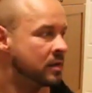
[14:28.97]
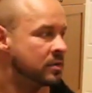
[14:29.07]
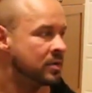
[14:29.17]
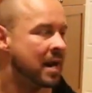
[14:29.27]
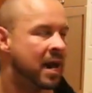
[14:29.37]

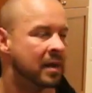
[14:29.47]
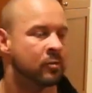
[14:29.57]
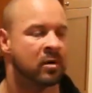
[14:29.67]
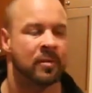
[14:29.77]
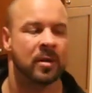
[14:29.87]
So I highly
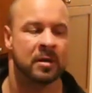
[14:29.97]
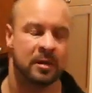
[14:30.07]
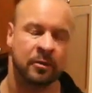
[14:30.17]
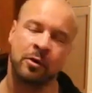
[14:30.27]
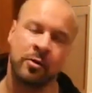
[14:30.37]
recommend
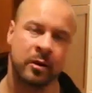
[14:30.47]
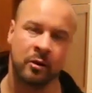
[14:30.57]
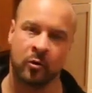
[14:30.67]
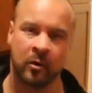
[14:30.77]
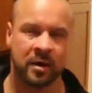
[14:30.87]
either going
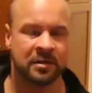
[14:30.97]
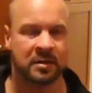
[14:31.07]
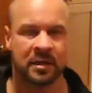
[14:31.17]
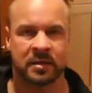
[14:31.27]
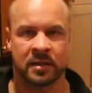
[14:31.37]
on
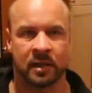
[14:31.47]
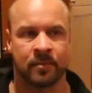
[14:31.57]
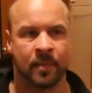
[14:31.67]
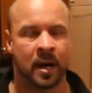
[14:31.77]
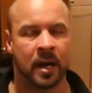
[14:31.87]
Craigslist
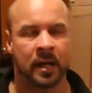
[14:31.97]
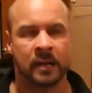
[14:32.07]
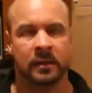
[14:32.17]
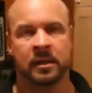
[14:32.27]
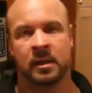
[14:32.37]
and
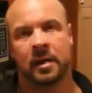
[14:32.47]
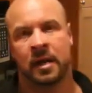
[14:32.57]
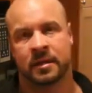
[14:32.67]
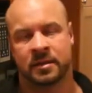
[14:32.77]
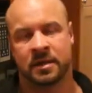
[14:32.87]
buying
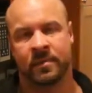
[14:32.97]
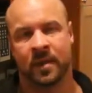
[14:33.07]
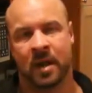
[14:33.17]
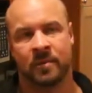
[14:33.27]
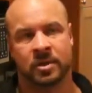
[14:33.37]
a
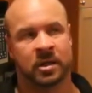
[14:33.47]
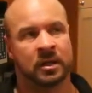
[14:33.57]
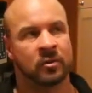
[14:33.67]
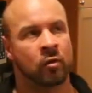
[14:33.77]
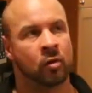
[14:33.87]
CPAP
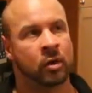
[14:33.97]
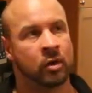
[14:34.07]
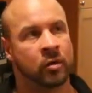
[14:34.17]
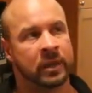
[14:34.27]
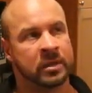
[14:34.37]
machine or
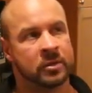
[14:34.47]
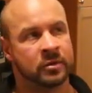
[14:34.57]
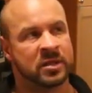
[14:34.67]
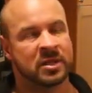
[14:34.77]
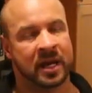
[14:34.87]
going to
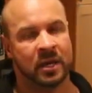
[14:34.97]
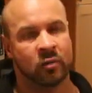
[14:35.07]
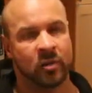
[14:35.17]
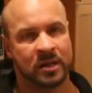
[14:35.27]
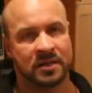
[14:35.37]

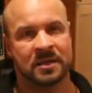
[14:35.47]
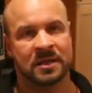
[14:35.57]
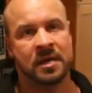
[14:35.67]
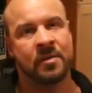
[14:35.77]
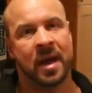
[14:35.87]

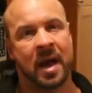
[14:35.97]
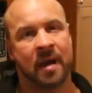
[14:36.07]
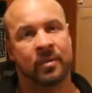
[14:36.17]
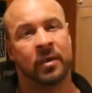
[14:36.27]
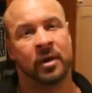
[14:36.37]

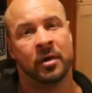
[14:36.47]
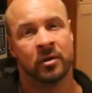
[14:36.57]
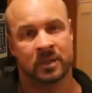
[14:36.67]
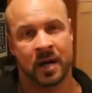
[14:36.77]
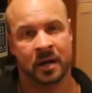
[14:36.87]

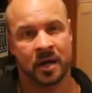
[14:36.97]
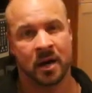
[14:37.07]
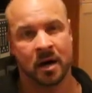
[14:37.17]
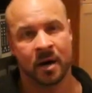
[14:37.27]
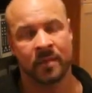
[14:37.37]

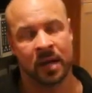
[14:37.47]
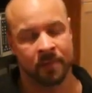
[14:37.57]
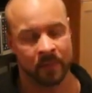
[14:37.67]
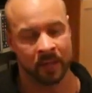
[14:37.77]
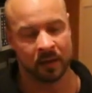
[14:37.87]
secondwindcpap.com
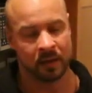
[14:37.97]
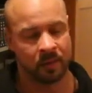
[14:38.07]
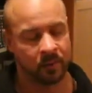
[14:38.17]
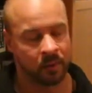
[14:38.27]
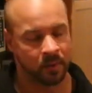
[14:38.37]
and picking
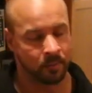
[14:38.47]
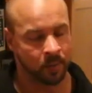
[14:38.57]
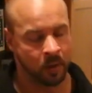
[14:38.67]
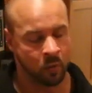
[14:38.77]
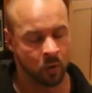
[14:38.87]

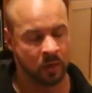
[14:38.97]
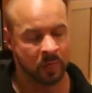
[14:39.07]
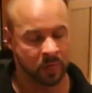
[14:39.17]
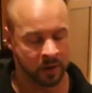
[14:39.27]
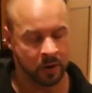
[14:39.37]
up one
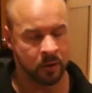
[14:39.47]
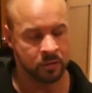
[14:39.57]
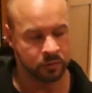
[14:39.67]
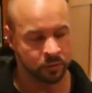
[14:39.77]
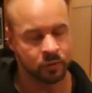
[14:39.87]
there.
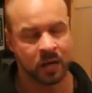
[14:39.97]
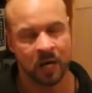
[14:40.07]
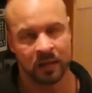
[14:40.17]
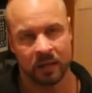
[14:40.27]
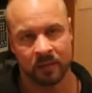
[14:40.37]
You do
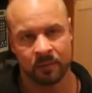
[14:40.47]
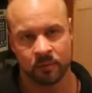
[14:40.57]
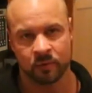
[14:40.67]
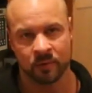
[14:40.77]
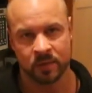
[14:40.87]
not need a
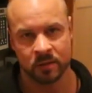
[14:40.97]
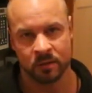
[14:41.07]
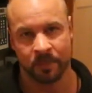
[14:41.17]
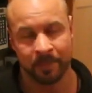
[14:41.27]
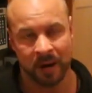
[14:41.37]
prescription
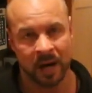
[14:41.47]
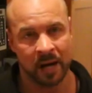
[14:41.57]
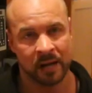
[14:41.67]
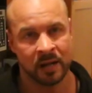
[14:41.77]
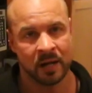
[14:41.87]
to
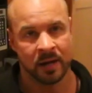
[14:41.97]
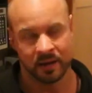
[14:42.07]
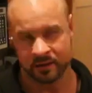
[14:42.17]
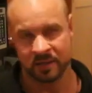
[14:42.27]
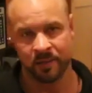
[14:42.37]
buy a
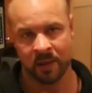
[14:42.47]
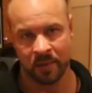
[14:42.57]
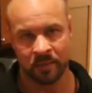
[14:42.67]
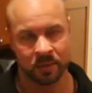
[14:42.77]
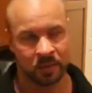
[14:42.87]

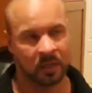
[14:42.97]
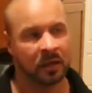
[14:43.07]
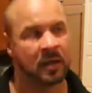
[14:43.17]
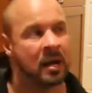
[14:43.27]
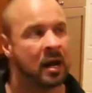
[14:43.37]
CPAP
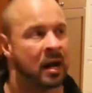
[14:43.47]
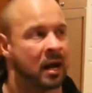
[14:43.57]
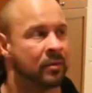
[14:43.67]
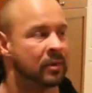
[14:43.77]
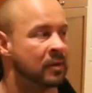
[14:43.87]
machine.
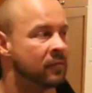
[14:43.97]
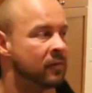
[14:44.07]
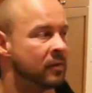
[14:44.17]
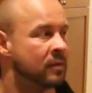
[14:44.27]
I believe,